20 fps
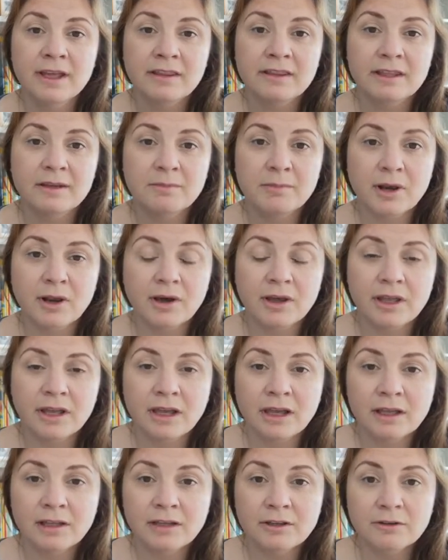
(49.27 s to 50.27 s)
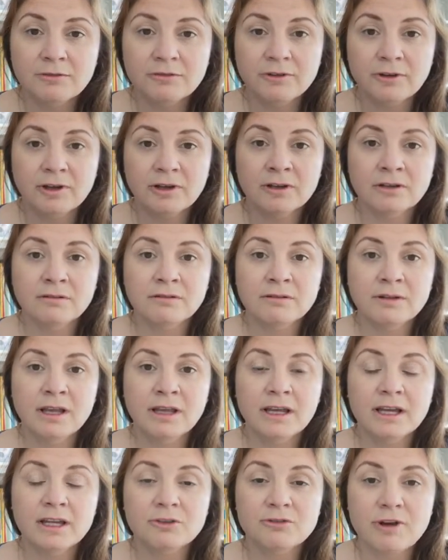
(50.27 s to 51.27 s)
the employer your full
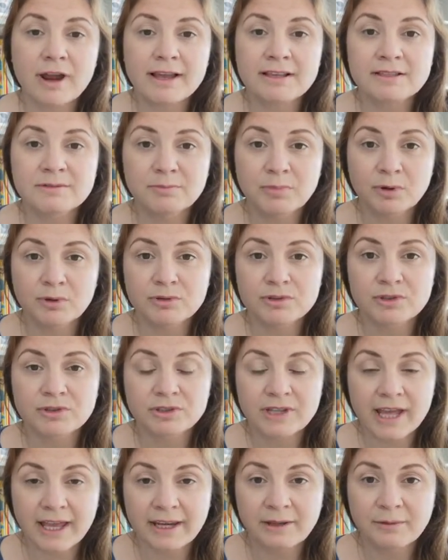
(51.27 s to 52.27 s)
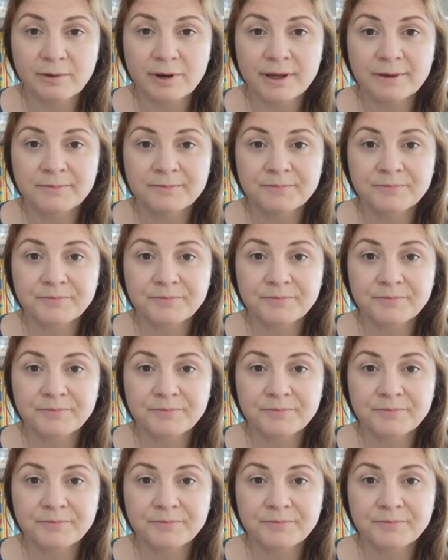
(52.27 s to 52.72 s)
address and postcode anyway.